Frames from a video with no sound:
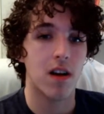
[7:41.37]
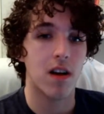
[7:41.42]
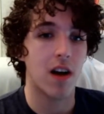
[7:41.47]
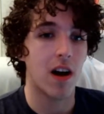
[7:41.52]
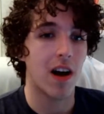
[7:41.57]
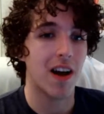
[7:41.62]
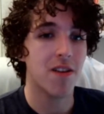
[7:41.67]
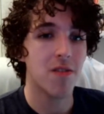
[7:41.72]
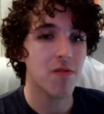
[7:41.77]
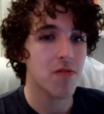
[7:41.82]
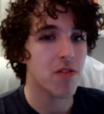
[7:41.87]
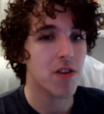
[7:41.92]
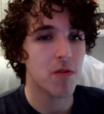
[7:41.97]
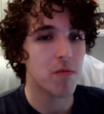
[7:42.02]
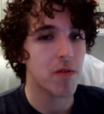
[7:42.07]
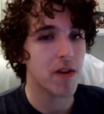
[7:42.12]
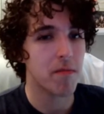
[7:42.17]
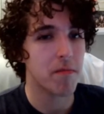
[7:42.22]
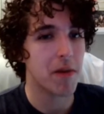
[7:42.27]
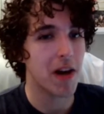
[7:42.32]
I don't think
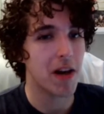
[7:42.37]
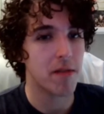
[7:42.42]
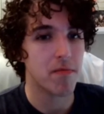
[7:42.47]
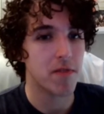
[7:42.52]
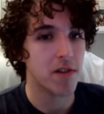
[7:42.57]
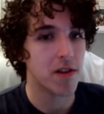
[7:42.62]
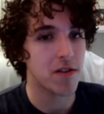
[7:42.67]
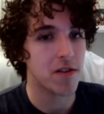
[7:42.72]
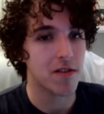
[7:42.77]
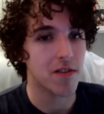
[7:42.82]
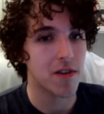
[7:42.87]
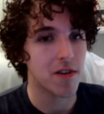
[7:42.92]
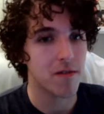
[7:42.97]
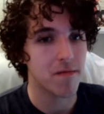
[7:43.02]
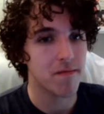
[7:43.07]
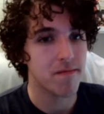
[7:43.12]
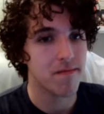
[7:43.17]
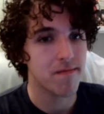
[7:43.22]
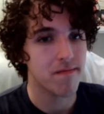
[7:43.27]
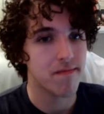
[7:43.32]
we have bad players, though.
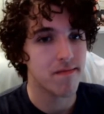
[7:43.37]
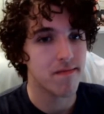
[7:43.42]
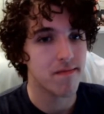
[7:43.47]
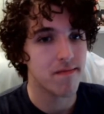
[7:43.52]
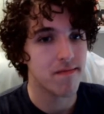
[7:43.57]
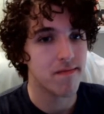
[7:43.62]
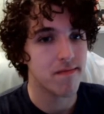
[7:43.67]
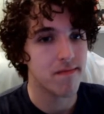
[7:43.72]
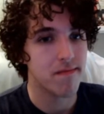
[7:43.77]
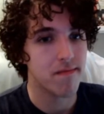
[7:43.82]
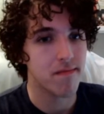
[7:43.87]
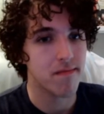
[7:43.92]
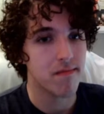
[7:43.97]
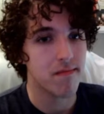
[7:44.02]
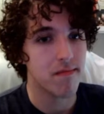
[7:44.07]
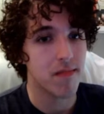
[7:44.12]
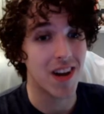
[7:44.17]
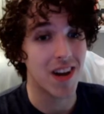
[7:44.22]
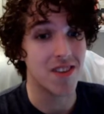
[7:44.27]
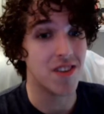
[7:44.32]

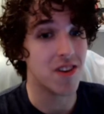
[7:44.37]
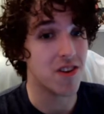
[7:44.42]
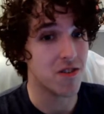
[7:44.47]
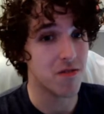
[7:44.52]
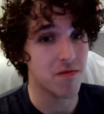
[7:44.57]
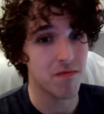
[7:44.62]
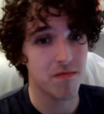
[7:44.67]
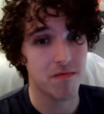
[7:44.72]
I don't.